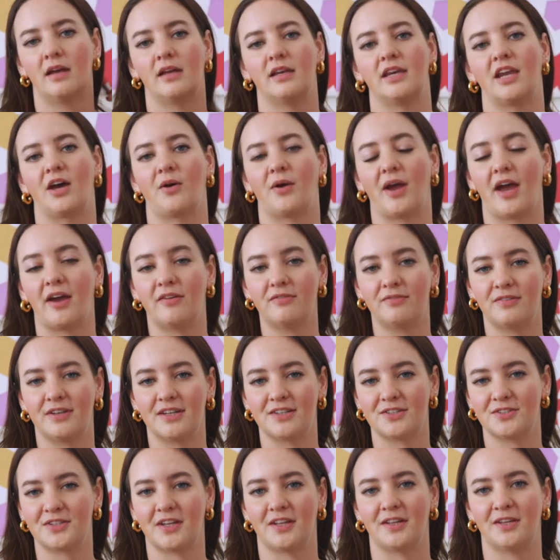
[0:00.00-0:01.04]
Now I have
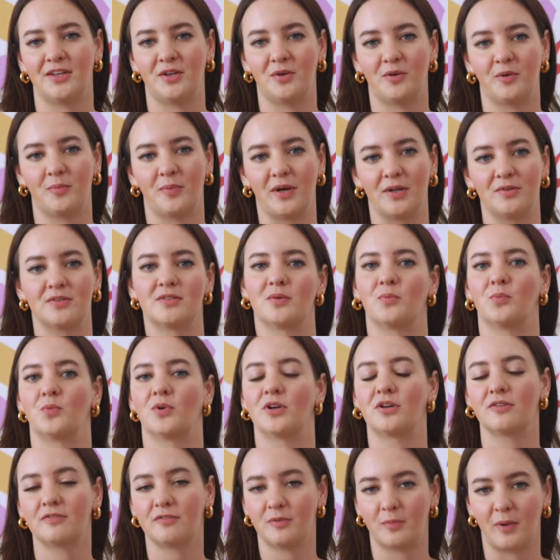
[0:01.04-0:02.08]
finished telling you about some
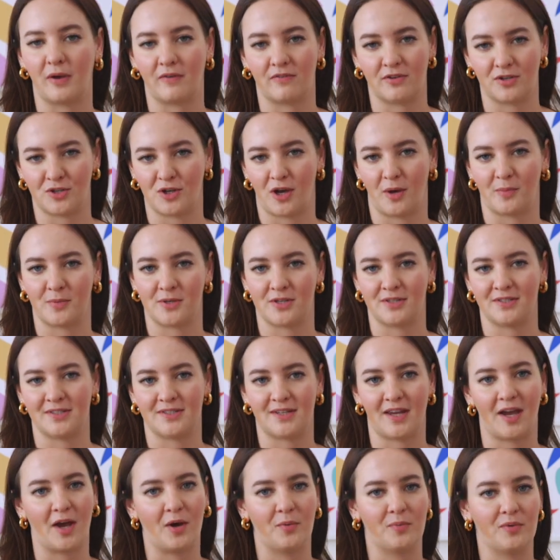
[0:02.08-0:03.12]
wonderful beverage options
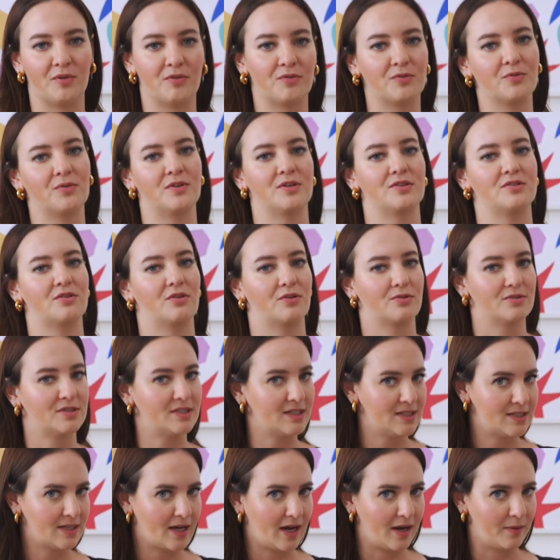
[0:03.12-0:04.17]
to help you through this
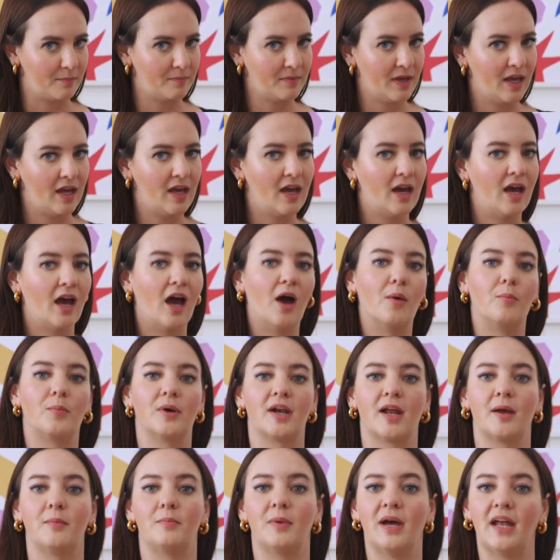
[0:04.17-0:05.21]
thirsty time,
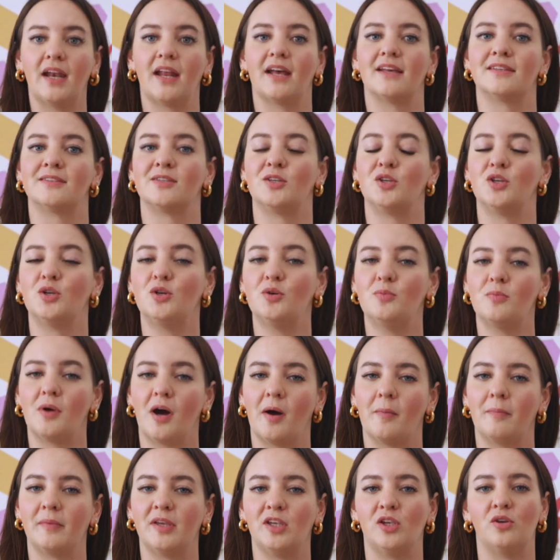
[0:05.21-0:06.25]
but I bet as a new
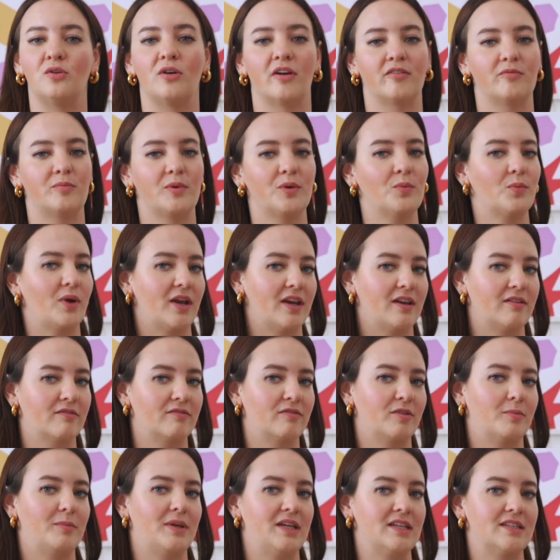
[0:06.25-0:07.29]
mom you have been waiting
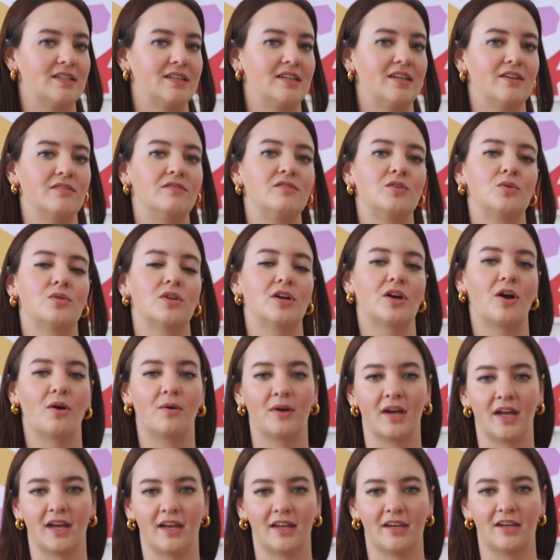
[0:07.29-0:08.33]
for me to give you the
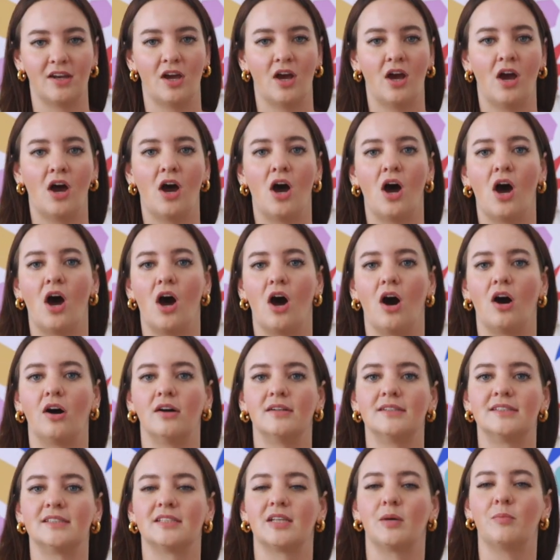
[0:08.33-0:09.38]
go-ahead
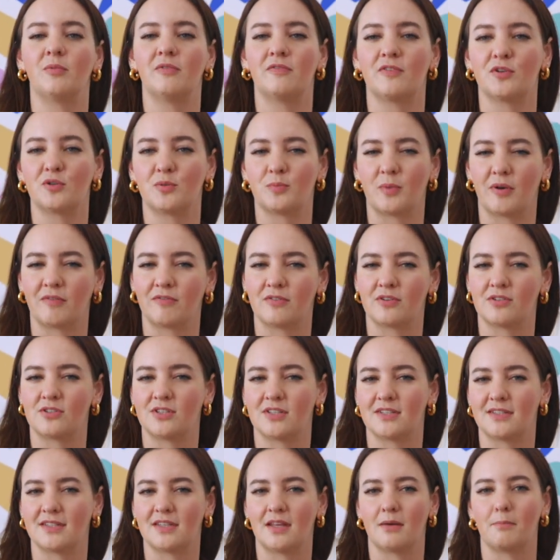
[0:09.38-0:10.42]
on some of those
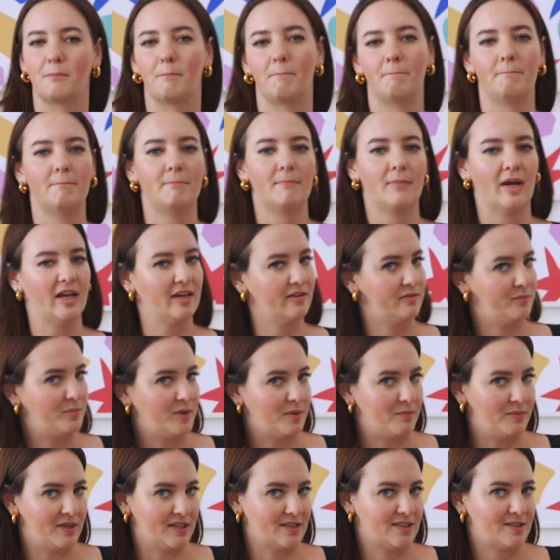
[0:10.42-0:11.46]
beverages that might have
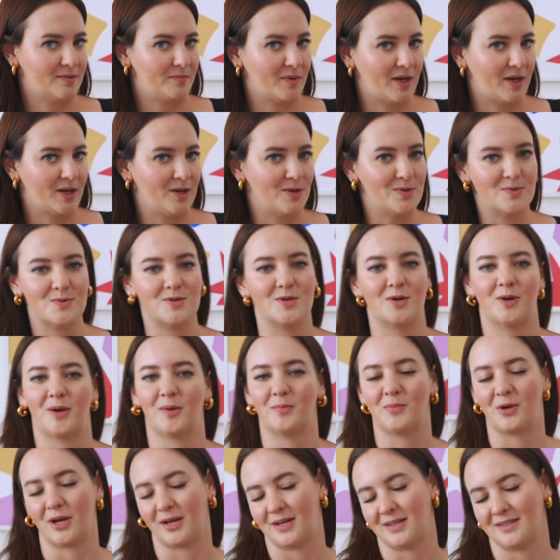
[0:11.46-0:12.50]
been missed by you during
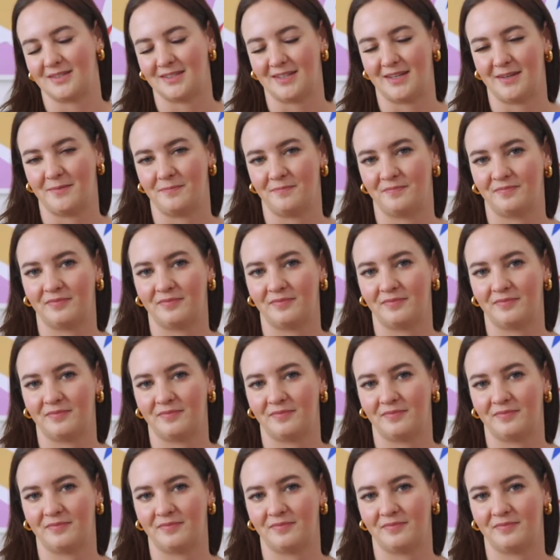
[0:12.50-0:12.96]
pregnancy,